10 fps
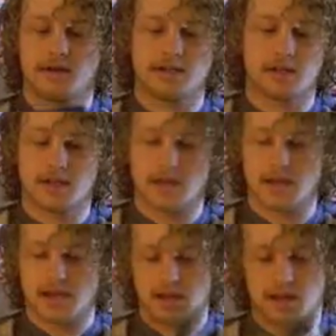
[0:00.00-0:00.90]
I
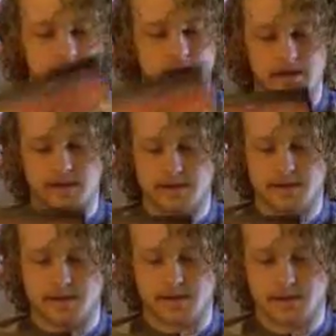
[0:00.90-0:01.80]
think
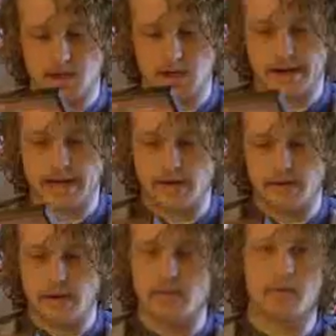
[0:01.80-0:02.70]
is, I can't
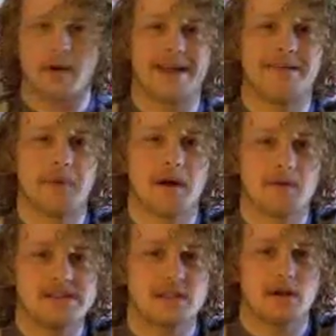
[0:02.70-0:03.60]
remember, but
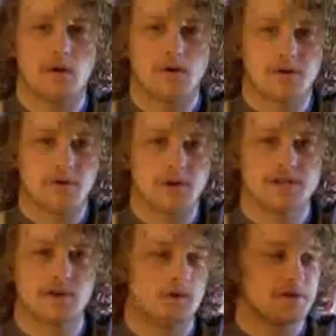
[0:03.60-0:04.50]
it's the
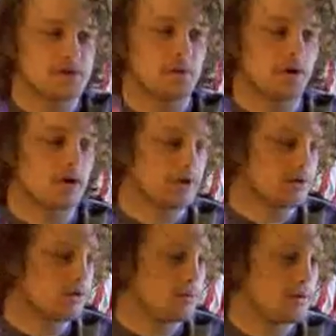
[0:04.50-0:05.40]
oldest one out of the
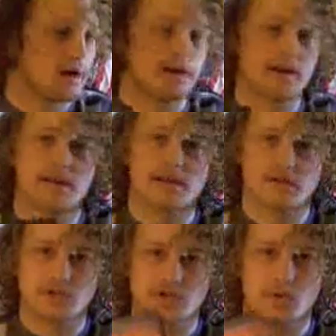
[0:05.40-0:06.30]
group. I think this
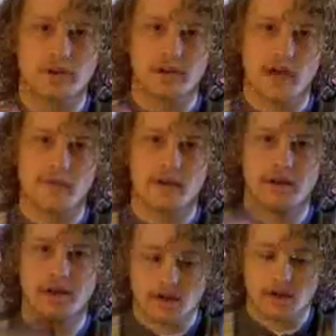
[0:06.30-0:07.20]
was 2011.
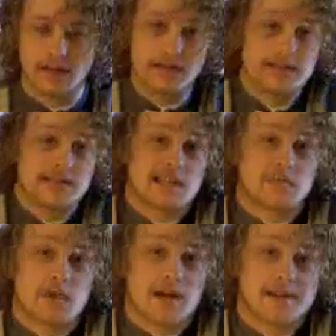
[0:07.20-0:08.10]
At least that's
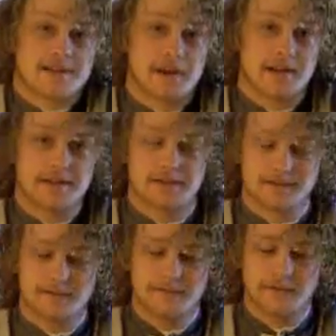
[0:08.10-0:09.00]
when I saw it
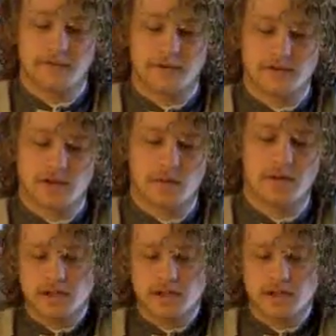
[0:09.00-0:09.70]
for the first time.